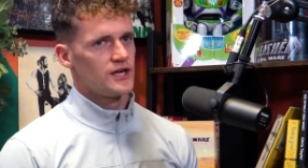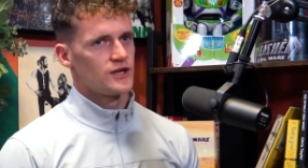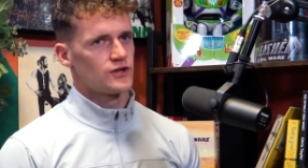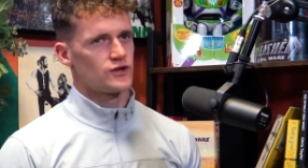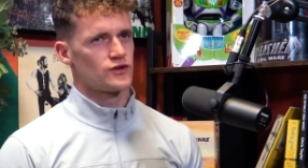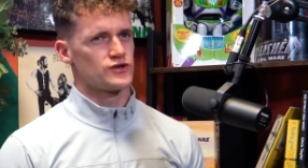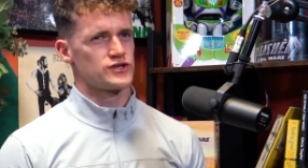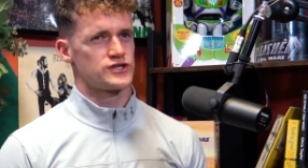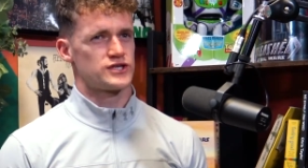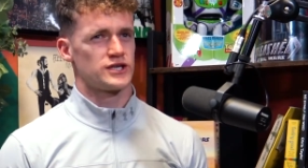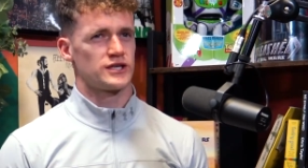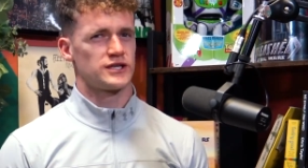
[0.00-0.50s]

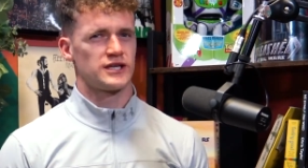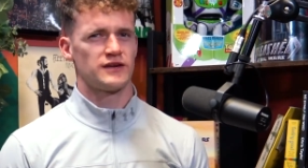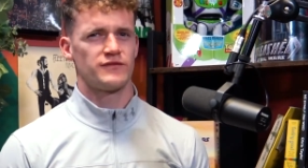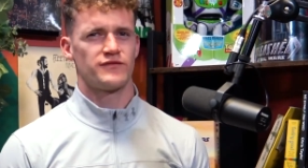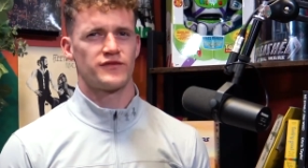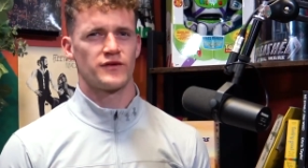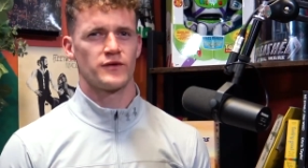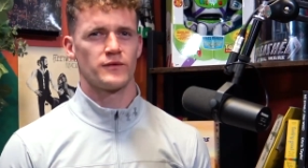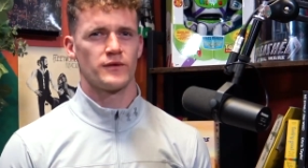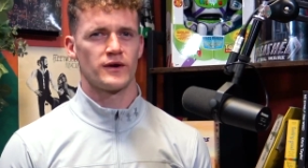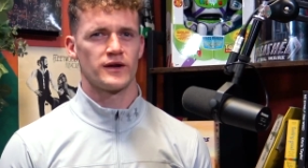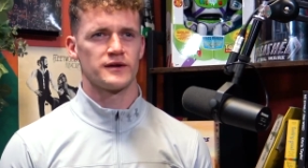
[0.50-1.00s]
There's a
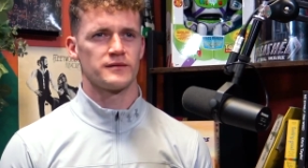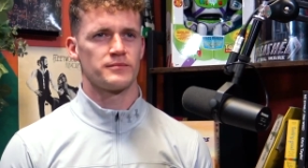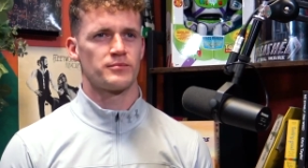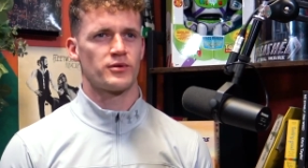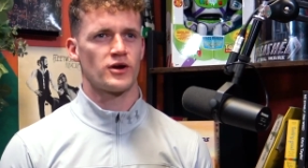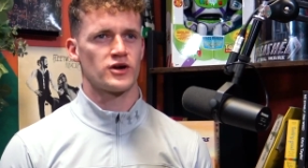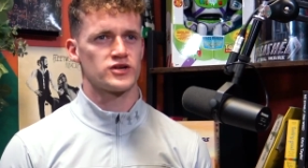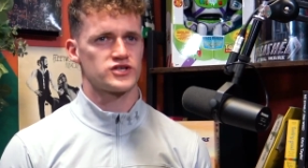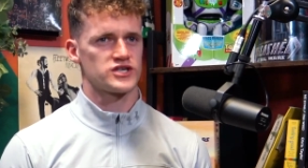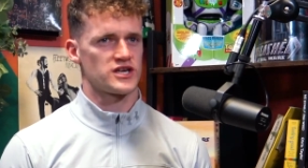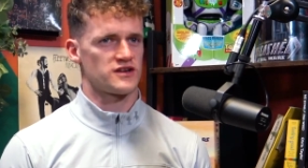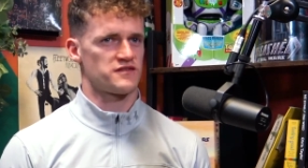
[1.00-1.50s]
different one,
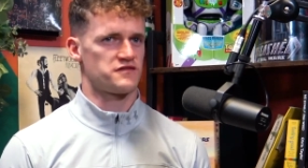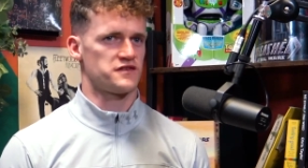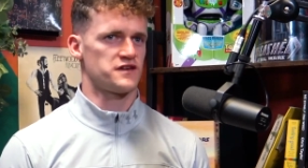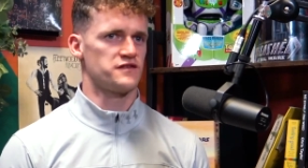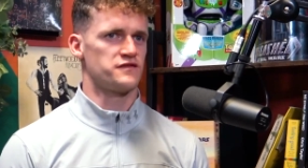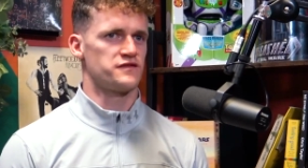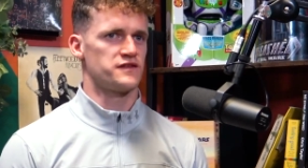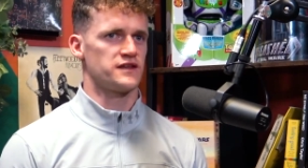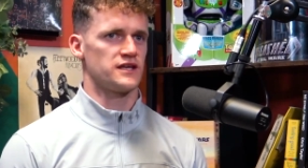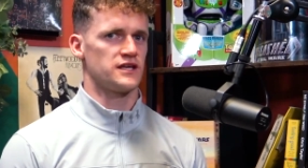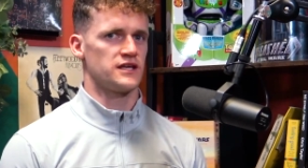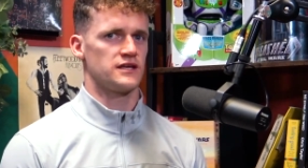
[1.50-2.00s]
Project
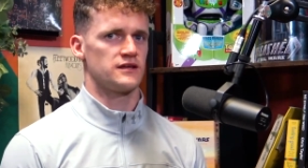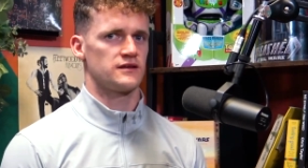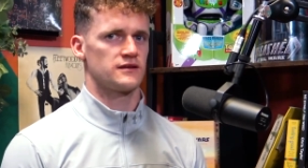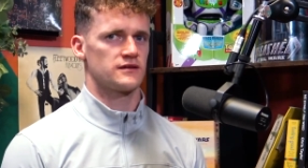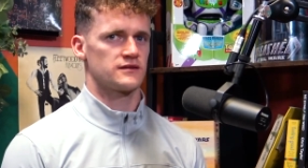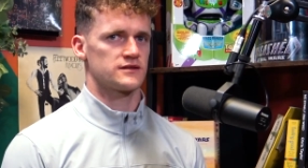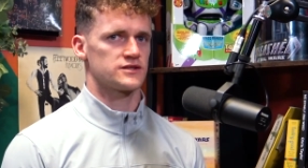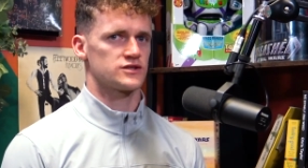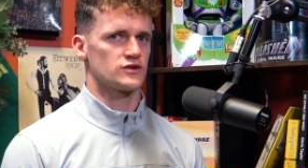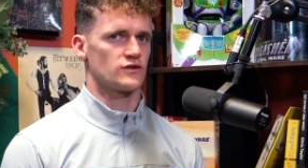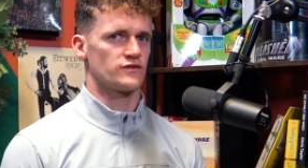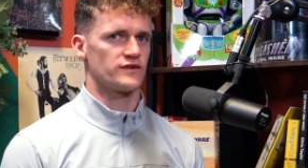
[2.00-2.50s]
Fifty
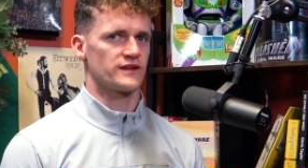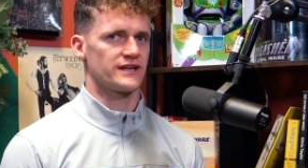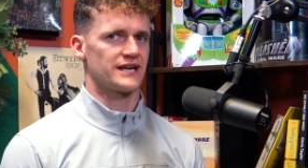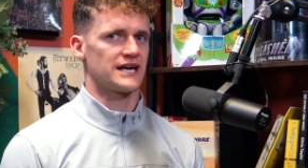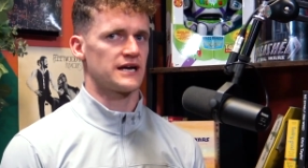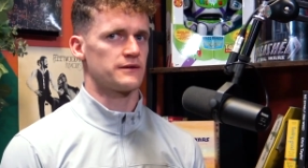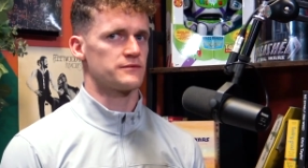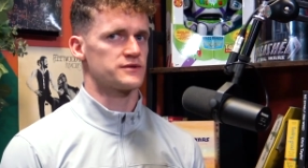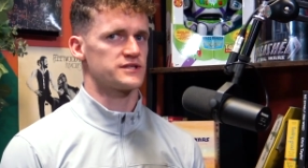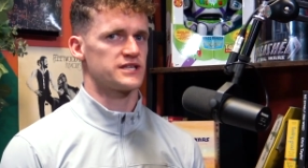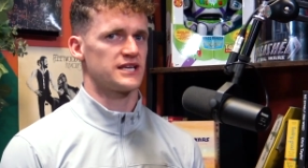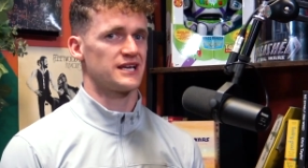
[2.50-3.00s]
stuff like that. I
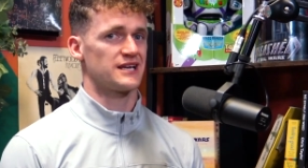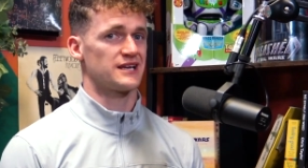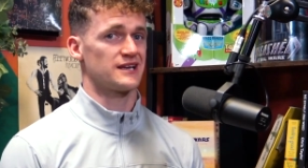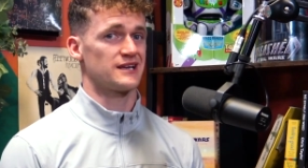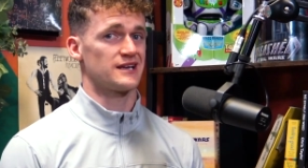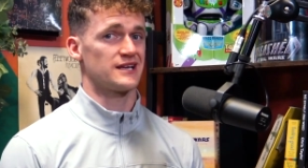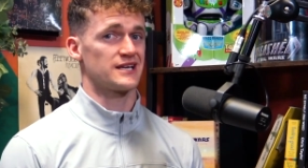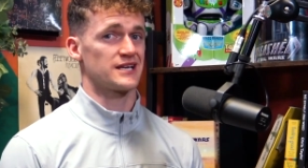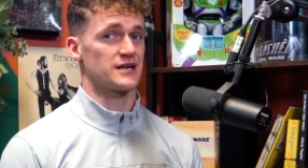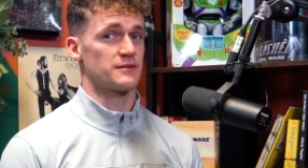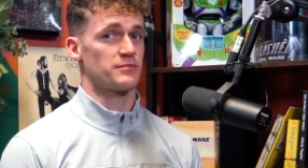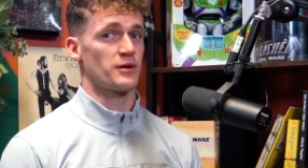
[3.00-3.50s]
was thinking
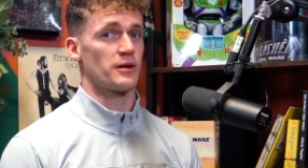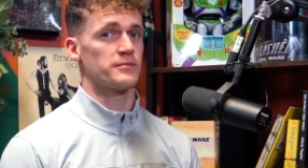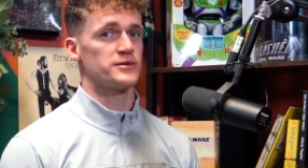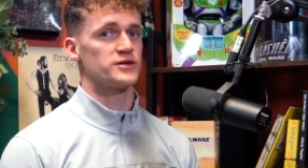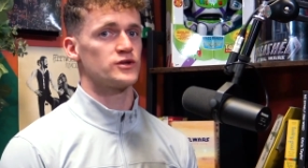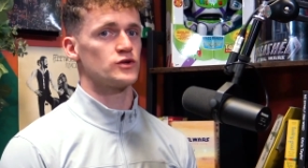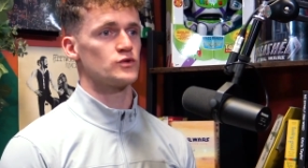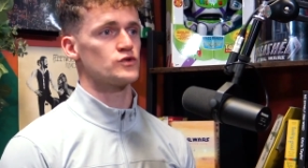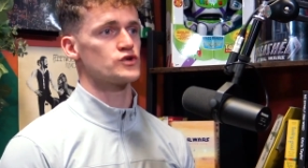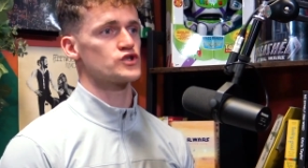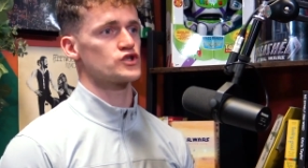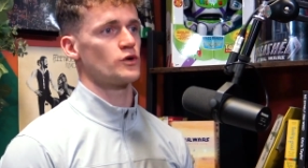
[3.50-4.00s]
like i probably
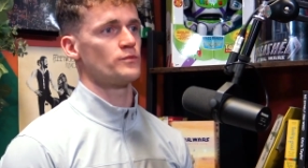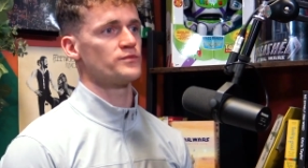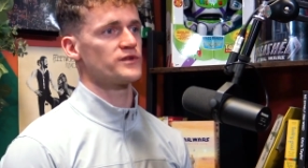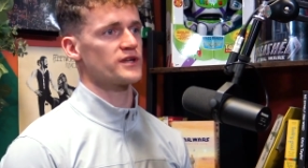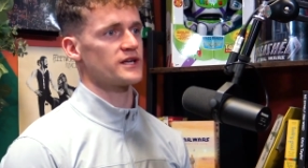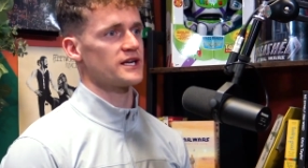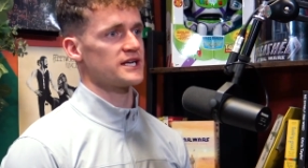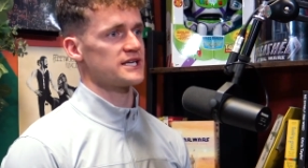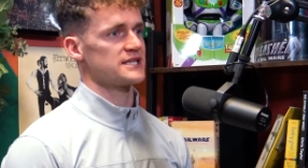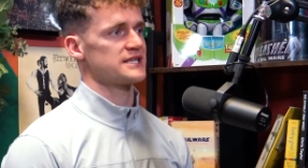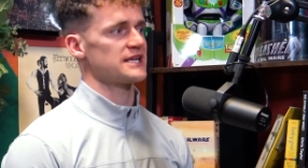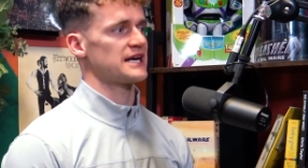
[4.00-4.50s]
do something
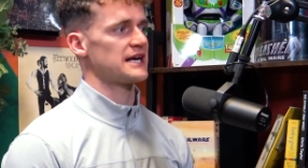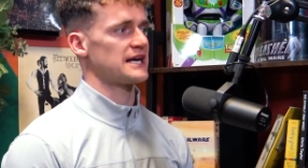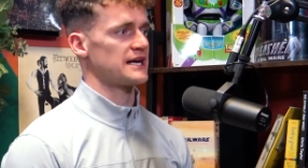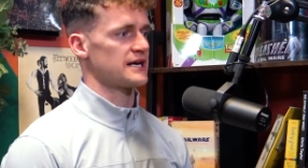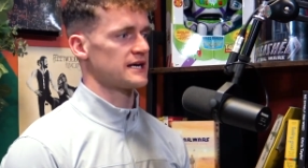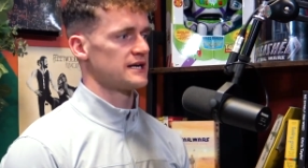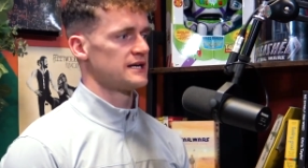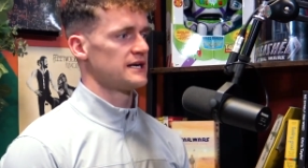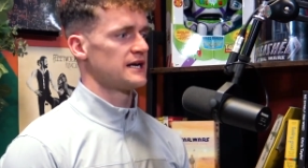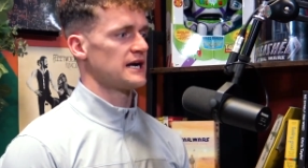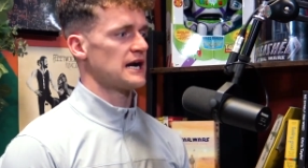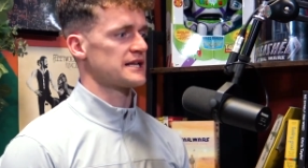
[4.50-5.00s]
like that
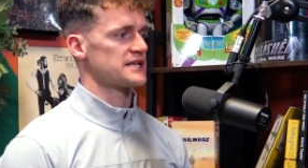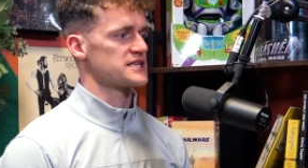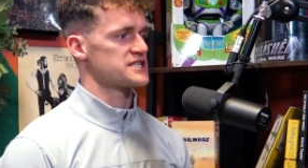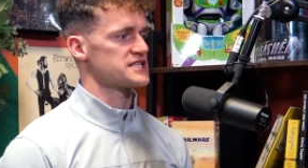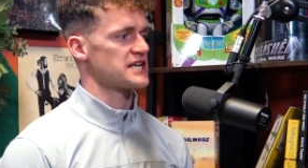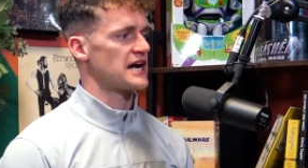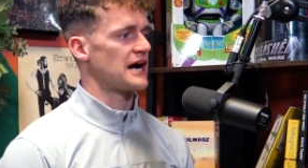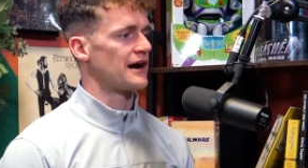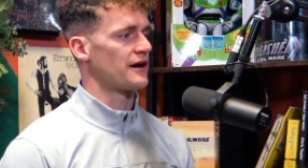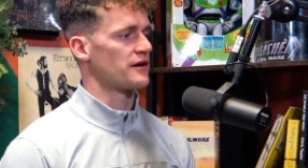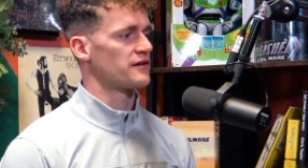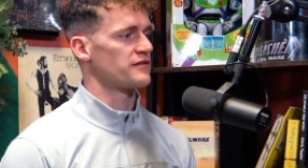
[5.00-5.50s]
at the
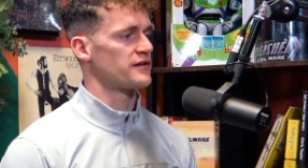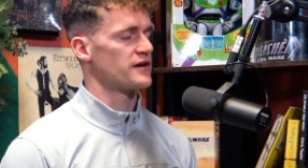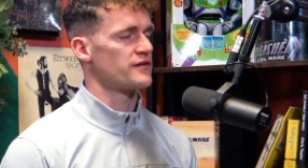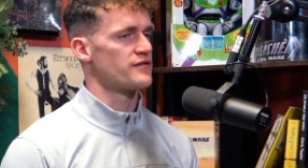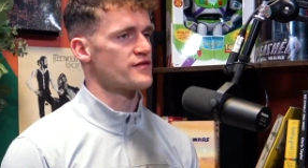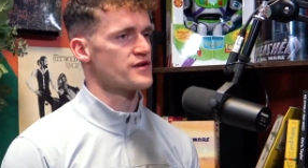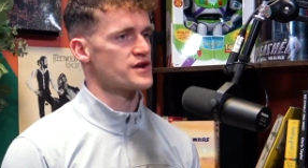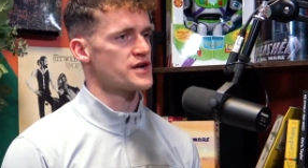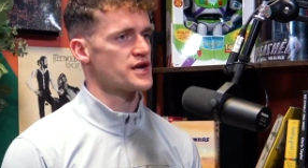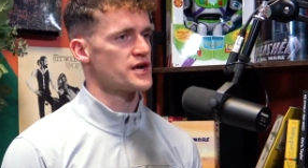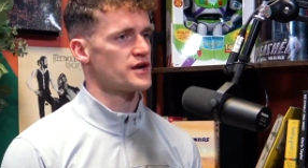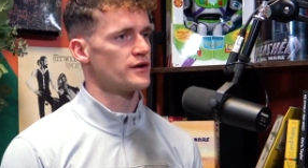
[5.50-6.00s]
start of
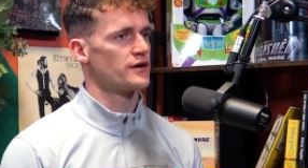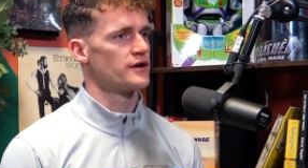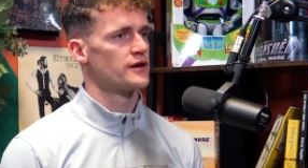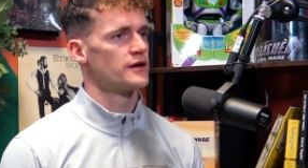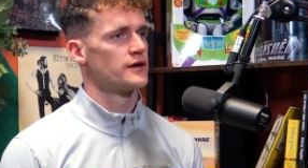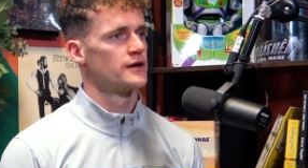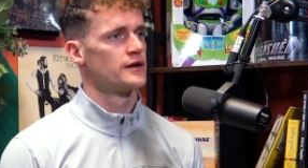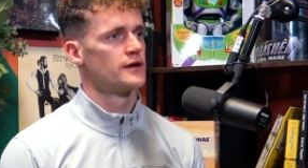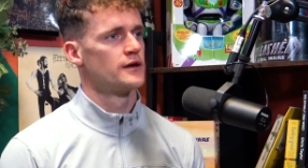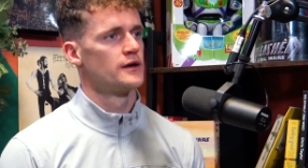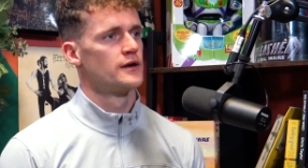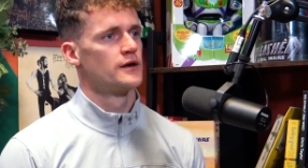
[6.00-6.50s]
every year
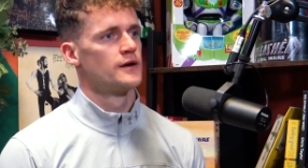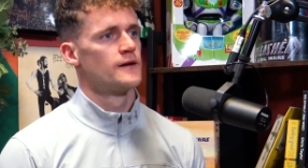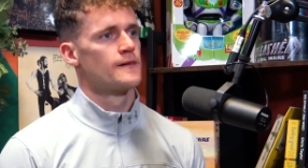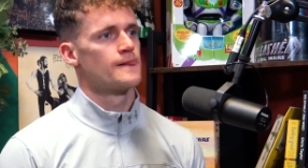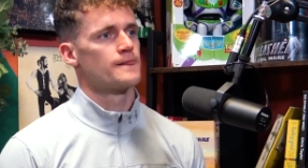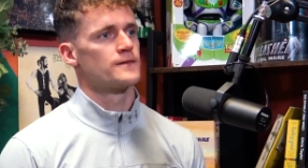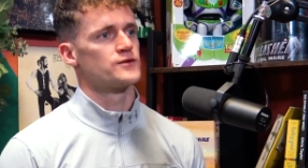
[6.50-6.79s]
mm.